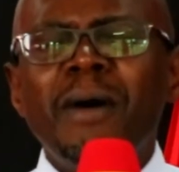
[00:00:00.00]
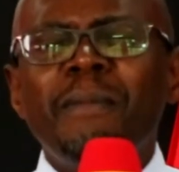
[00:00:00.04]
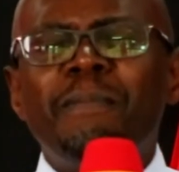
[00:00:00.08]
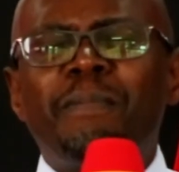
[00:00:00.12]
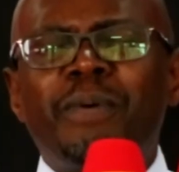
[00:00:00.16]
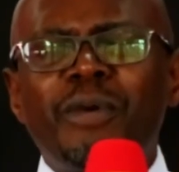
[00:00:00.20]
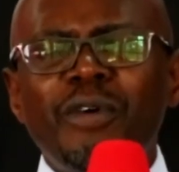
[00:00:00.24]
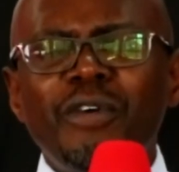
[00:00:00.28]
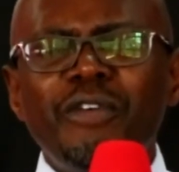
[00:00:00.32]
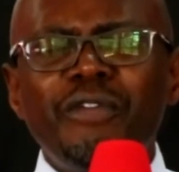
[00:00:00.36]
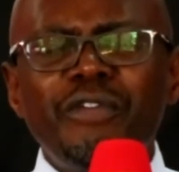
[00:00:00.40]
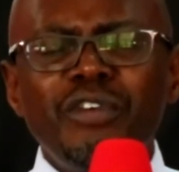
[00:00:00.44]

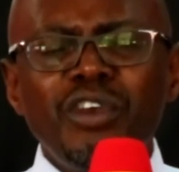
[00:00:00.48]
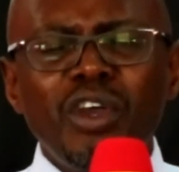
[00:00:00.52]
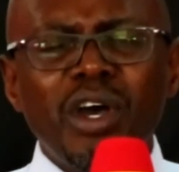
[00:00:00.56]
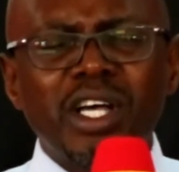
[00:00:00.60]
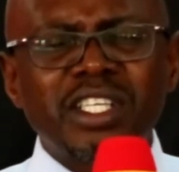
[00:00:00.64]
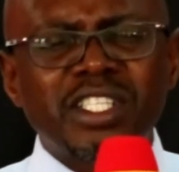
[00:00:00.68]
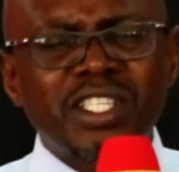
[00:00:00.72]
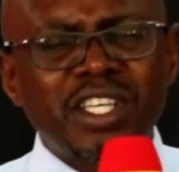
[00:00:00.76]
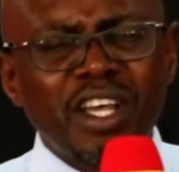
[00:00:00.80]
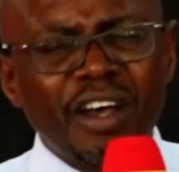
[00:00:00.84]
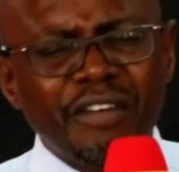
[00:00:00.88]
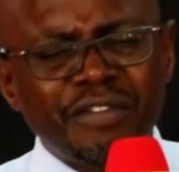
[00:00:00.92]
Prove
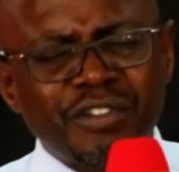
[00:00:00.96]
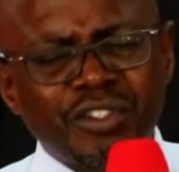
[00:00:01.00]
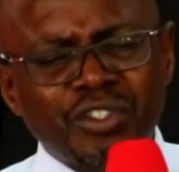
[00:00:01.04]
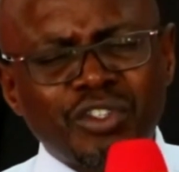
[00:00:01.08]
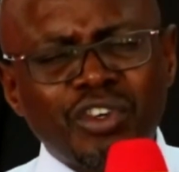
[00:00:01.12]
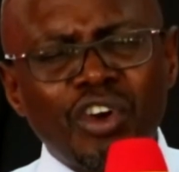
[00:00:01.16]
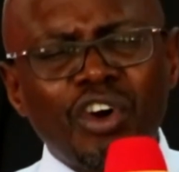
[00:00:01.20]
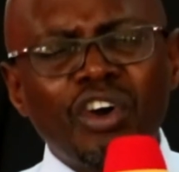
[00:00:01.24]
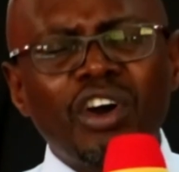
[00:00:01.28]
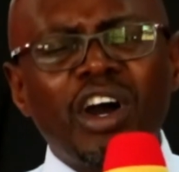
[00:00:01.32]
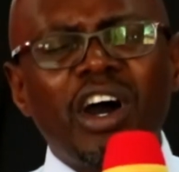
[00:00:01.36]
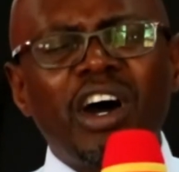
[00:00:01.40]
yourself
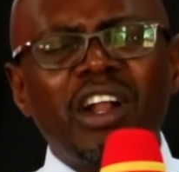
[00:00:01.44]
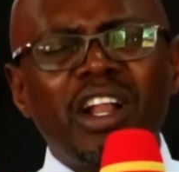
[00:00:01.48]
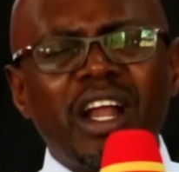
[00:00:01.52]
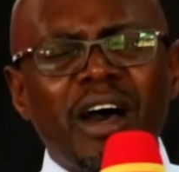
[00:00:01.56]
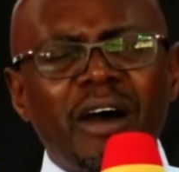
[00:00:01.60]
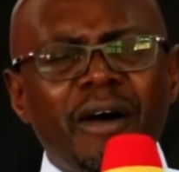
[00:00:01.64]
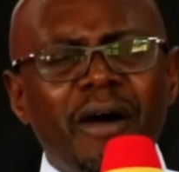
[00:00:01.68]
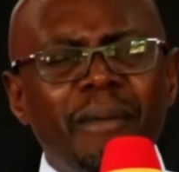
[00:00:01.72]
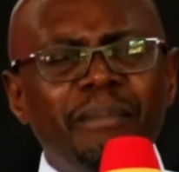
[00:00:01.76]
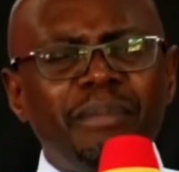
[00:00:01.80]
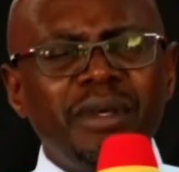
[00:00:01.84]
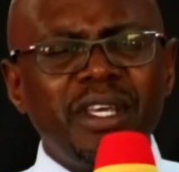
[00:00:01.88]
strong on
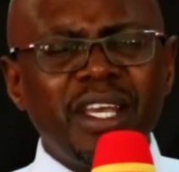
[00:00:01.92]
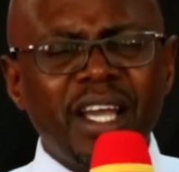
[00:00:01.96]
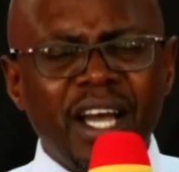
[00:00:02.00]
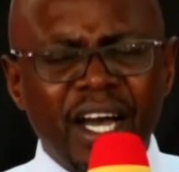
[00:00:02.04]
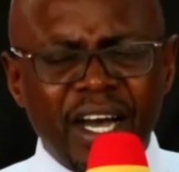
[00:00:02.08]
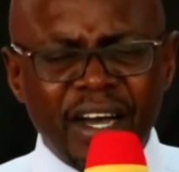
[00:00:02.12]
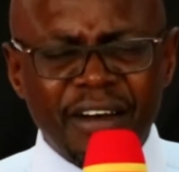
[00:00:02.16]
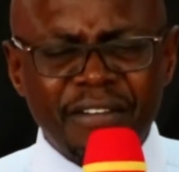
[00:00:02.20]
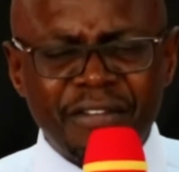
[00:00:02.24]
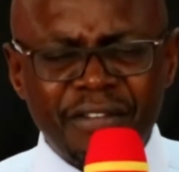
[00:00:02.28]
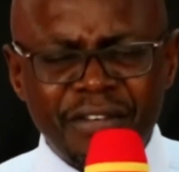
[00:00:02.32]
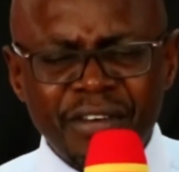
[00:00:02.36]
our
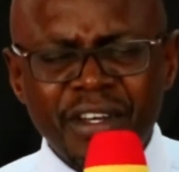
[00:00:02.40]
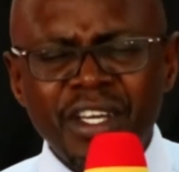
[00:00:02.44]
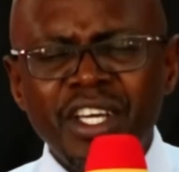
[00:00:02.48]
behalf.